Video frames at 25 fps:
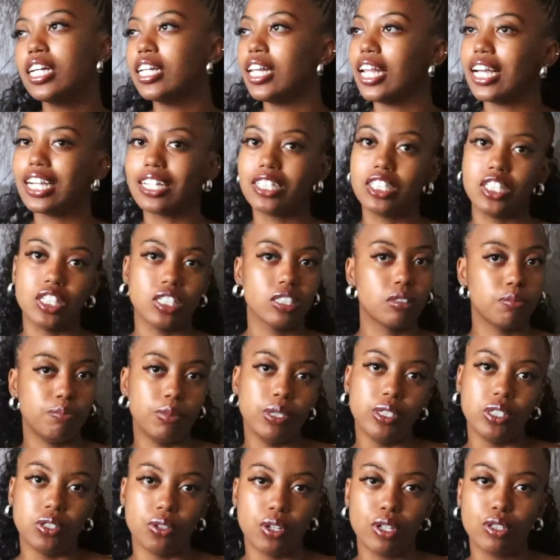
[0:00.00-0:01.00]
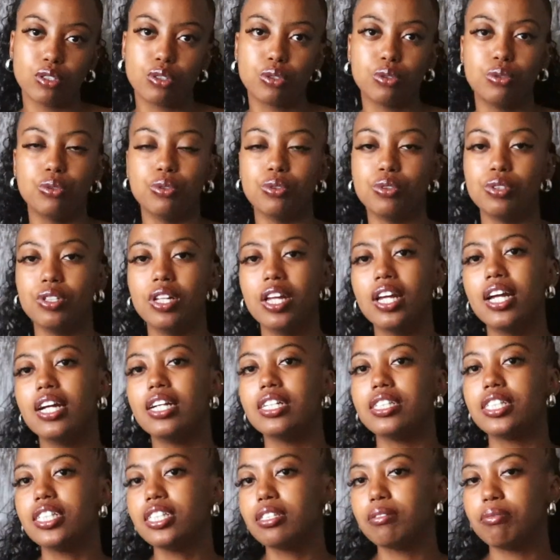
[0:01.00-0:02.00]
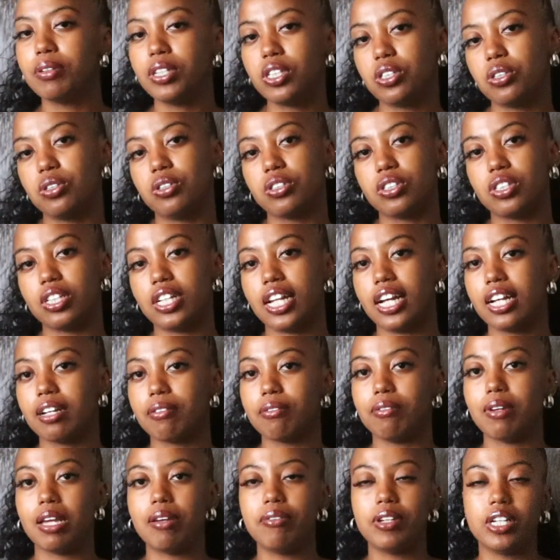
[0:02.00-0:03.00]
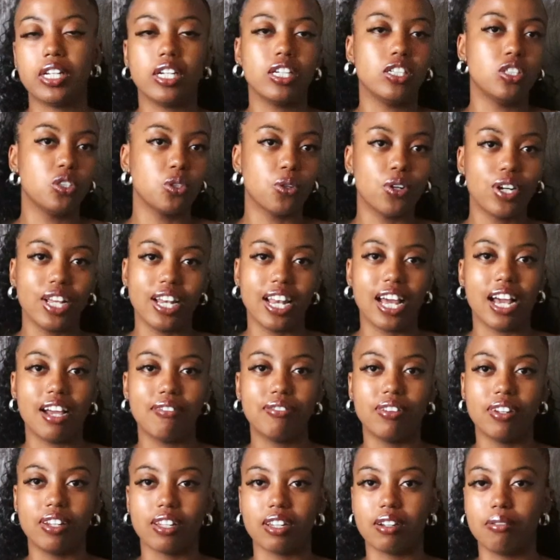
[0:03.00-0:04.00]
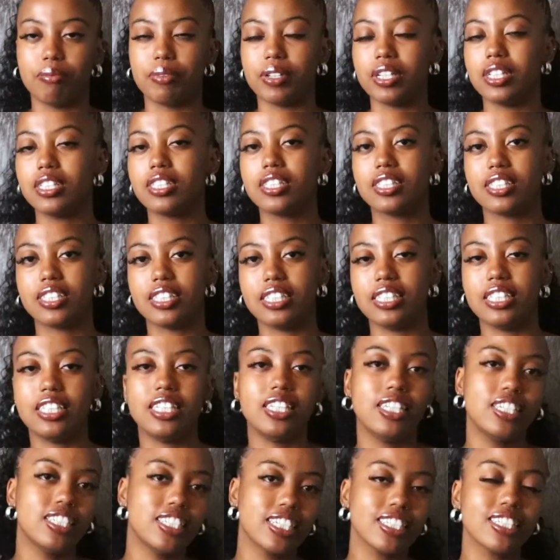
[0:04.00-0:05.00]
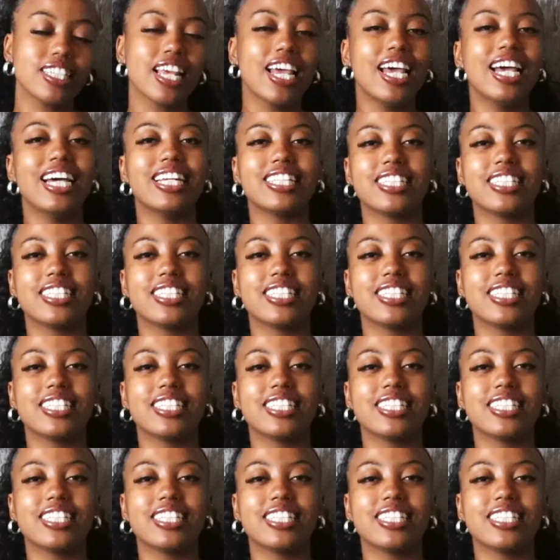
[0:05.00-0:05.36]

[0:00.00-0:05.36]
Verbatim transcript: like just be doing school just be sure to like maybe enjoy life a little bit see just